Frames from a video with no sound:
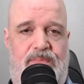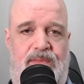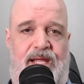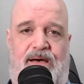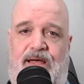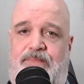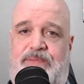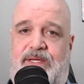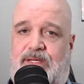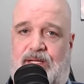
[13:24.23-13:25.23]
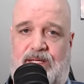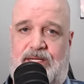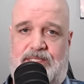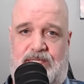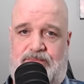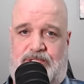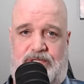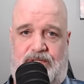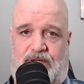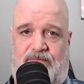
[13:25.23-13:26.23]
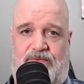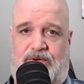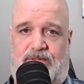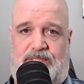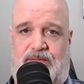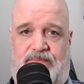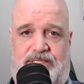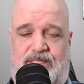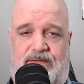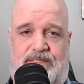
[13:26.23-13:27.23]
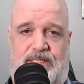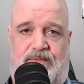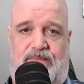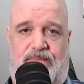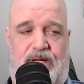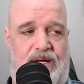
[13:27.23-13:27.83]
Now, MP Khalid is, I'm sure, looking for some